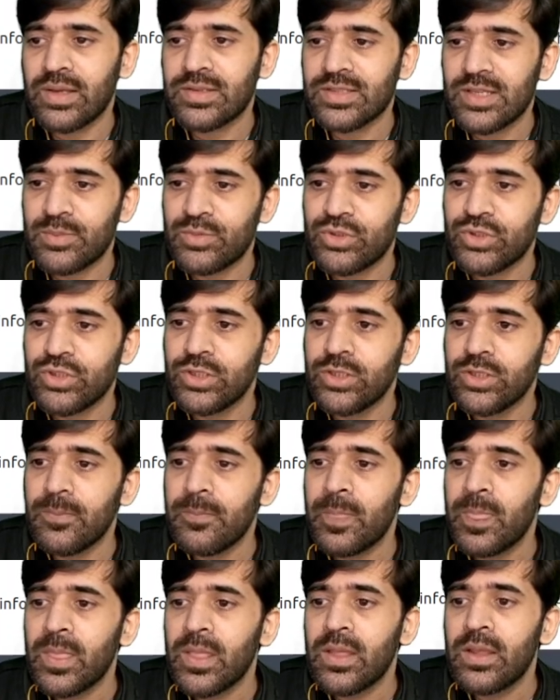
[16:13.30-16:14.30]

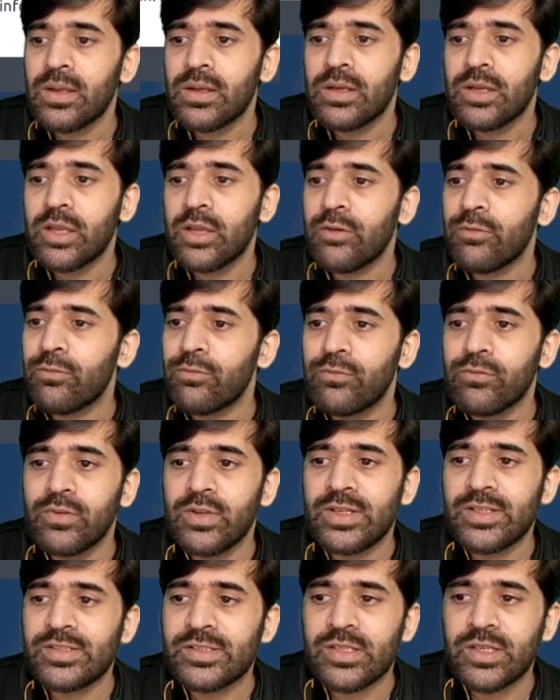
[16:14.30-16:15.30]
exceptional. If,
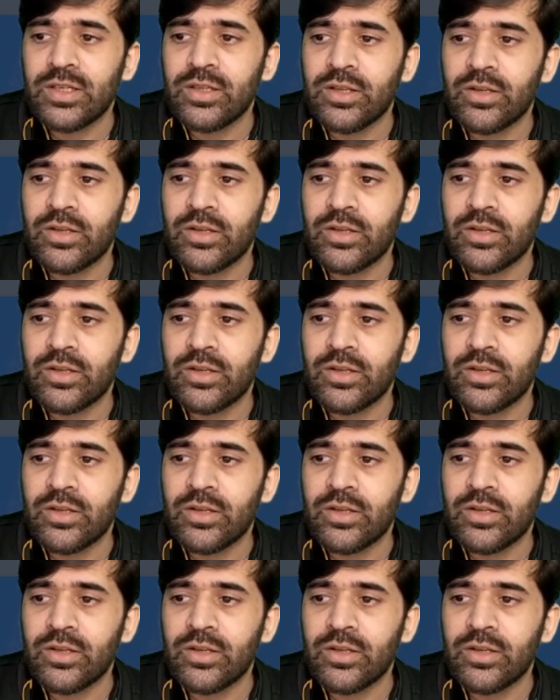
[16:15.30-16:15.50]
let's say,